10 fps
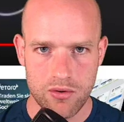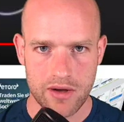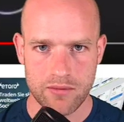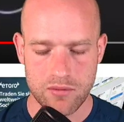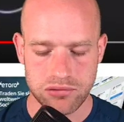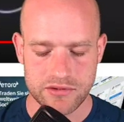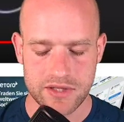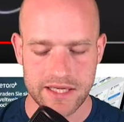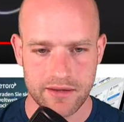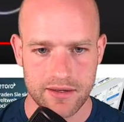I will put the
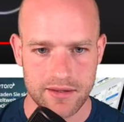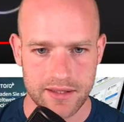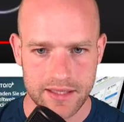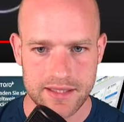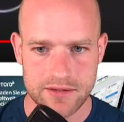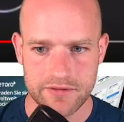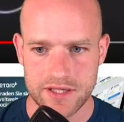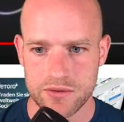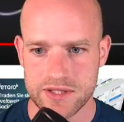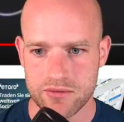link in the
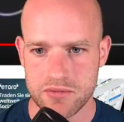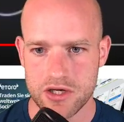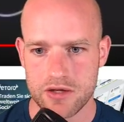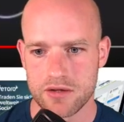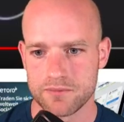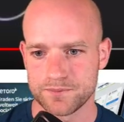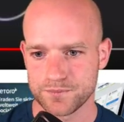video description,